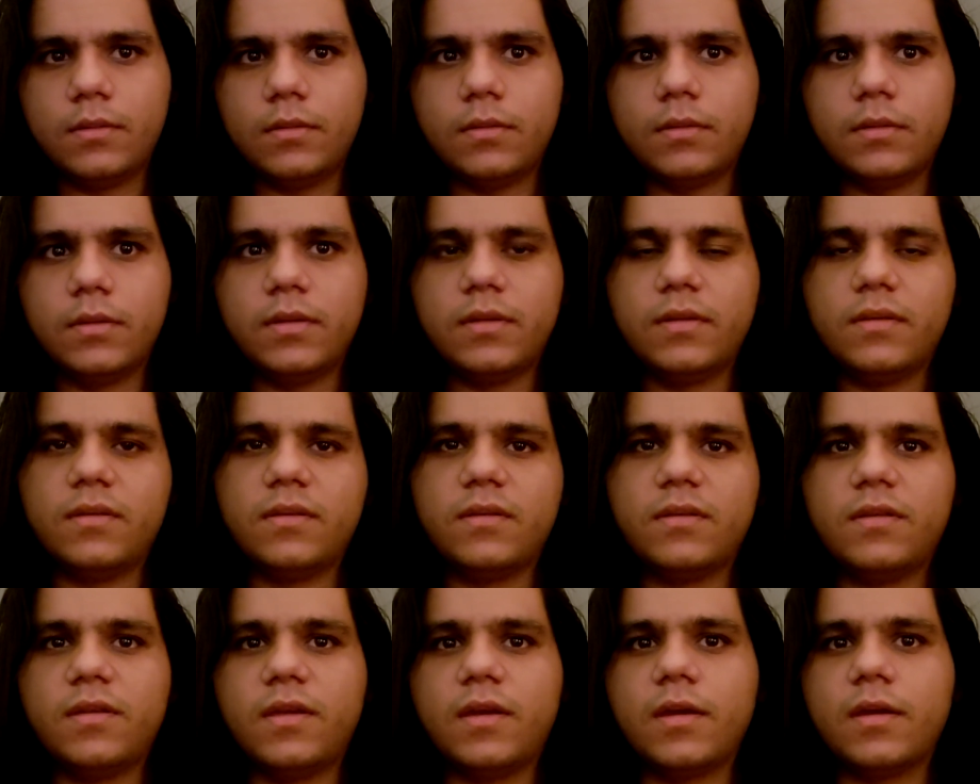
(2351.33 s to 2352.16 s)

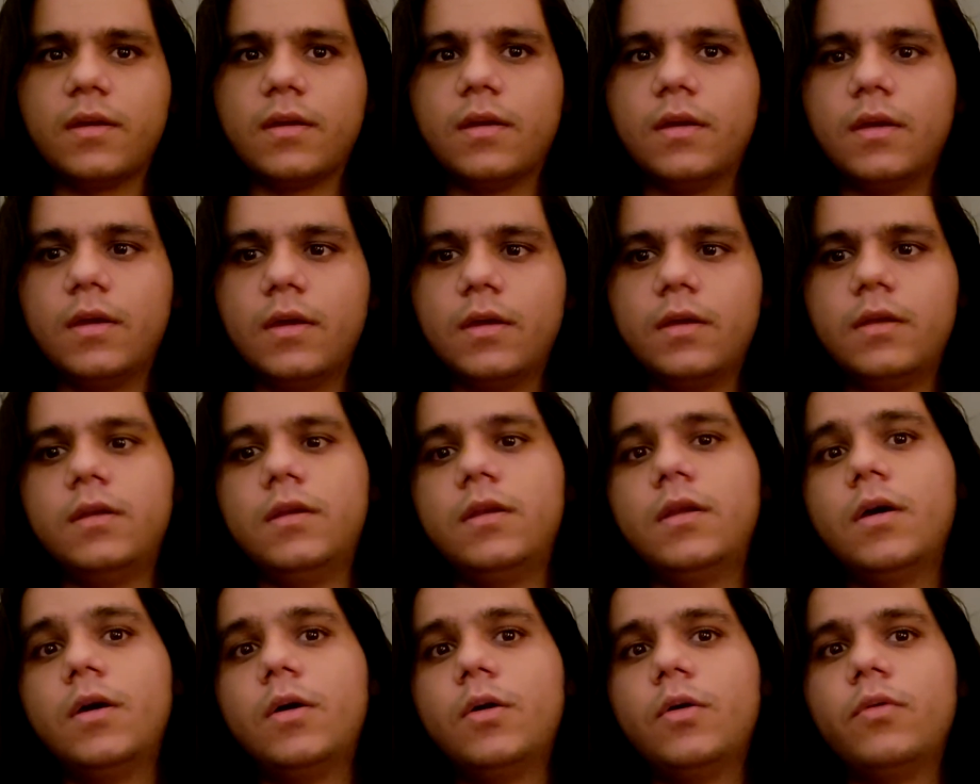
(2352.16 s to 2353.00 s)
it's like
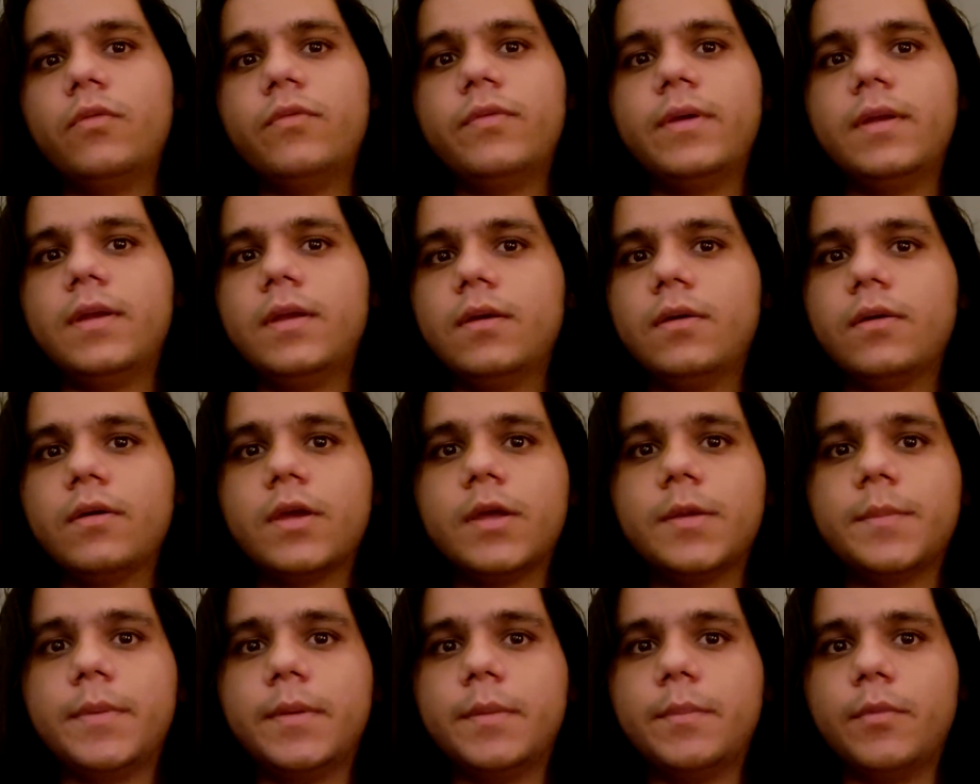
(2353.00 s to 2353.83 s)
no video can
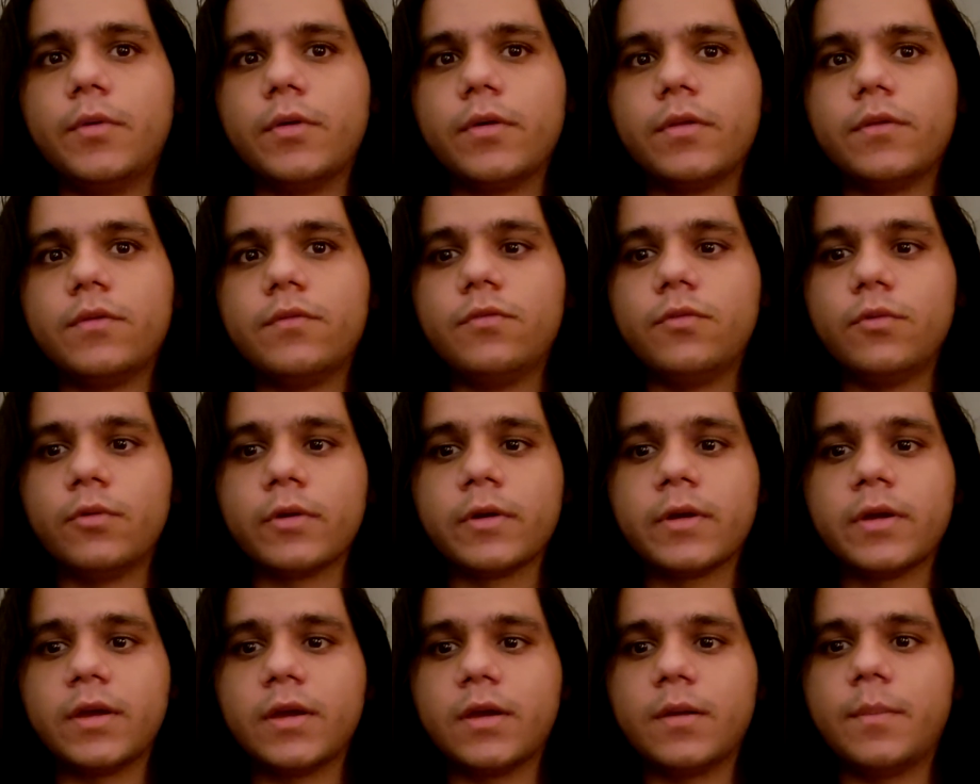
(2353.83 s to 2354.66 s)
be more than 4
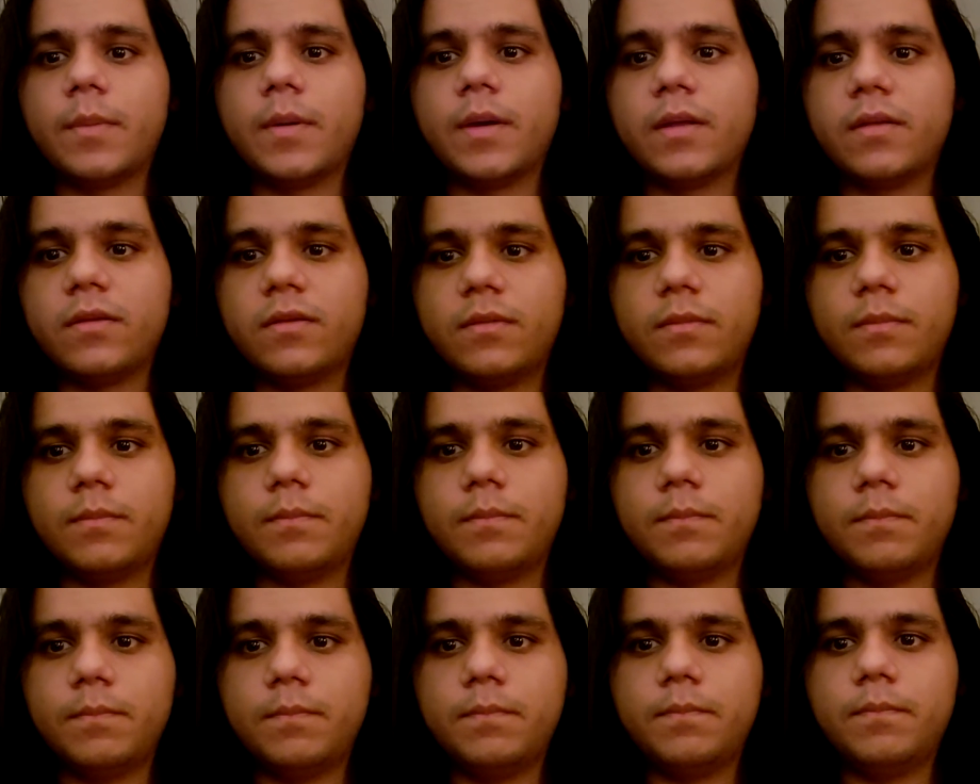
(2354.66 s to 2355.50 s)
gigabytes
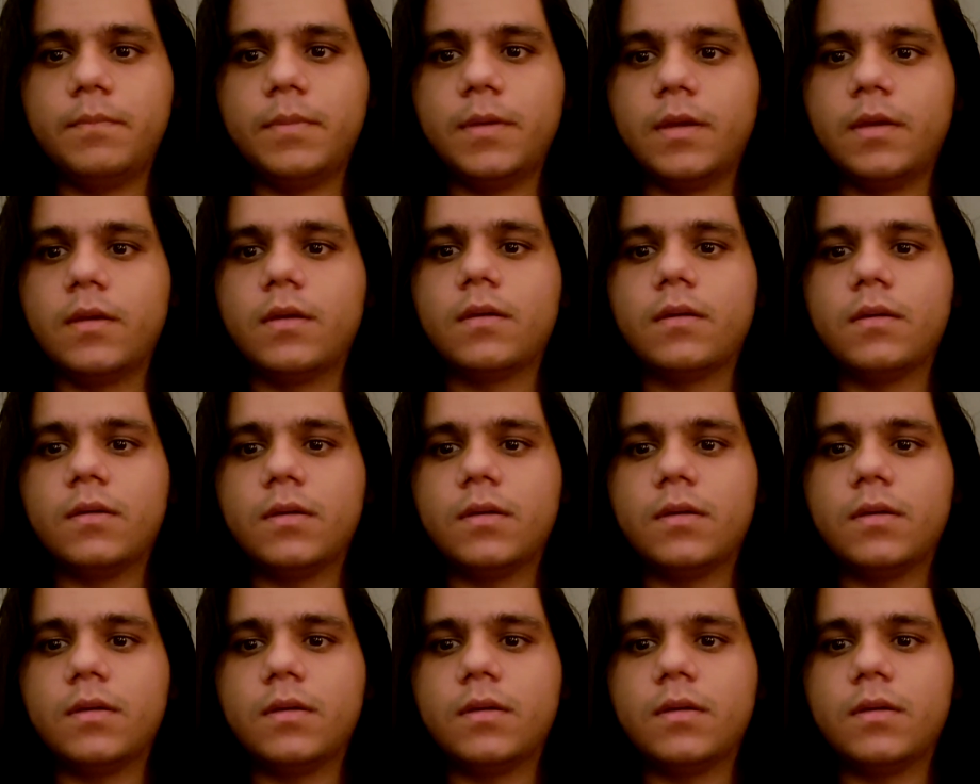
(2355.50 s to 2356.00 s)
big,